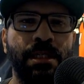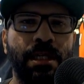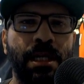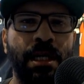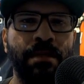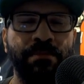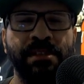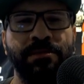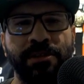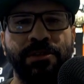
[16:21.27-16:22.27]

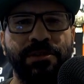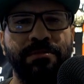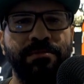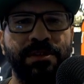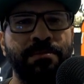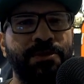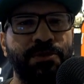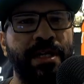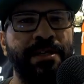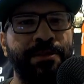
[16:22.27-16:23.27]
And some
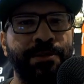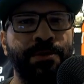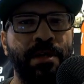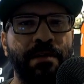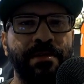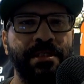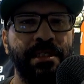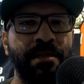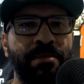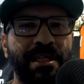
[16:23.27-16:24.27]
strength too,
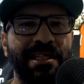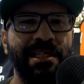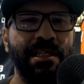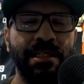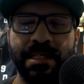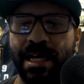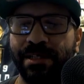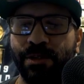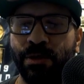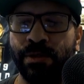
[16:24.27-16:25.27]
obviously, but
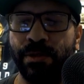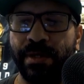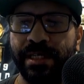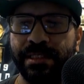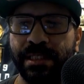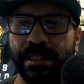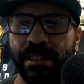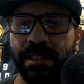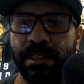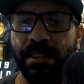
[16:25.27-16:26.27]
not going crazy.
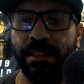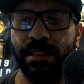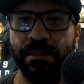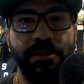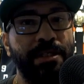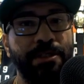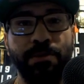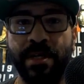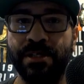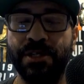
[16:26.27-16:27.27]
Because look at
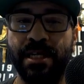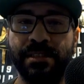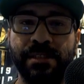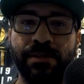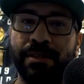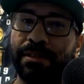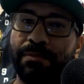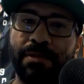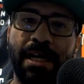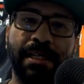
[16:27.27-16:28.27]
Dwayne Johnson, look at The
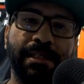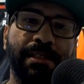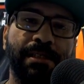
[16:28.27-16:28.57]
Rock.